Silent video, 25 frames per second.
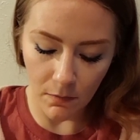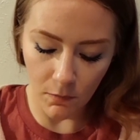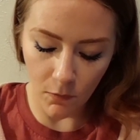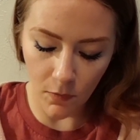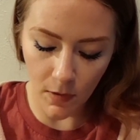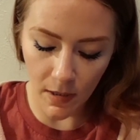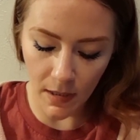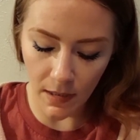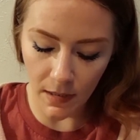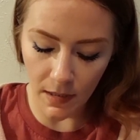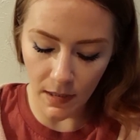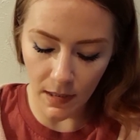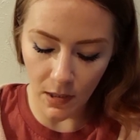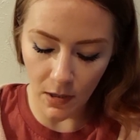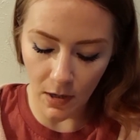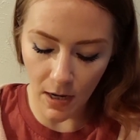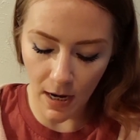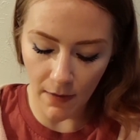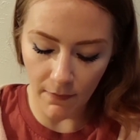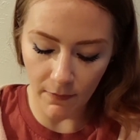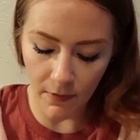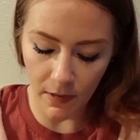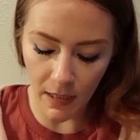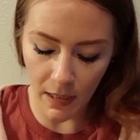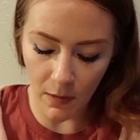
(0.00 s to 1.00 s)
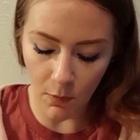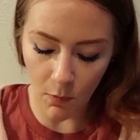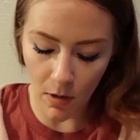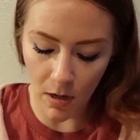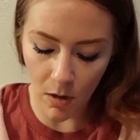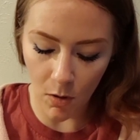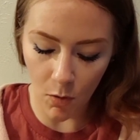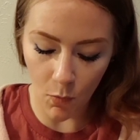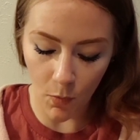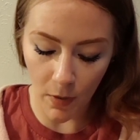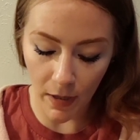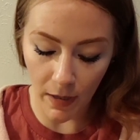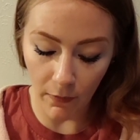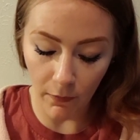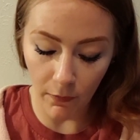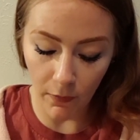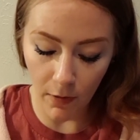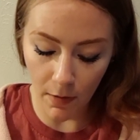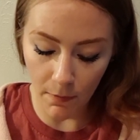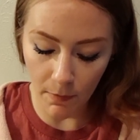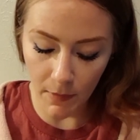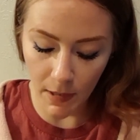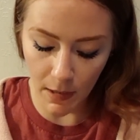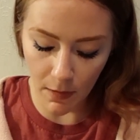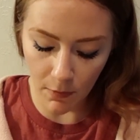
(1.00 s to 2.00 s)
with that you're having to like walk away
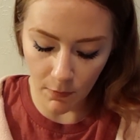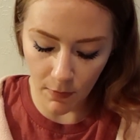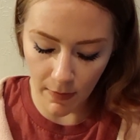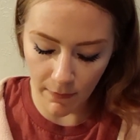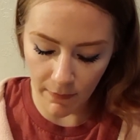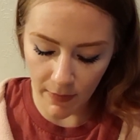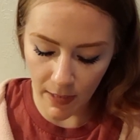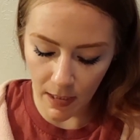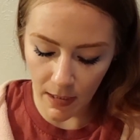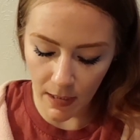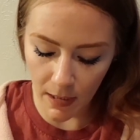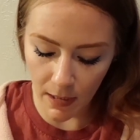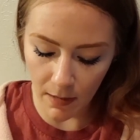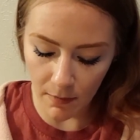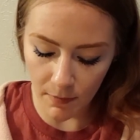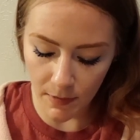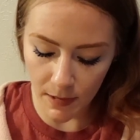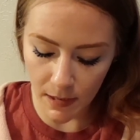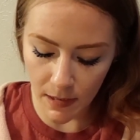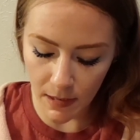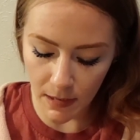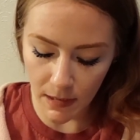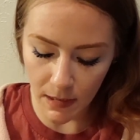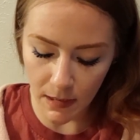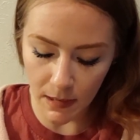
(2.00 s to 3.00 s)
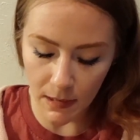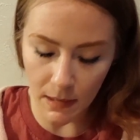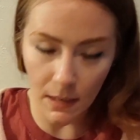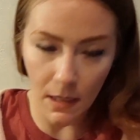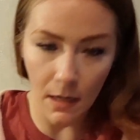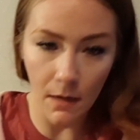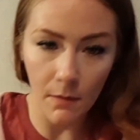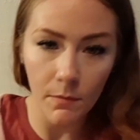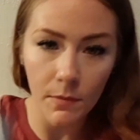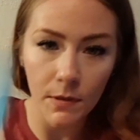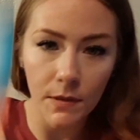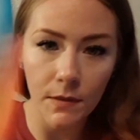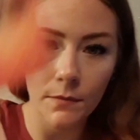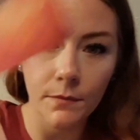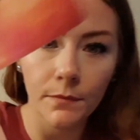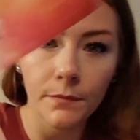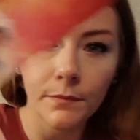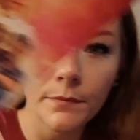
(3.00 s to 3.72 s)
from here. We have the Eight of Cups and the Six of Cups.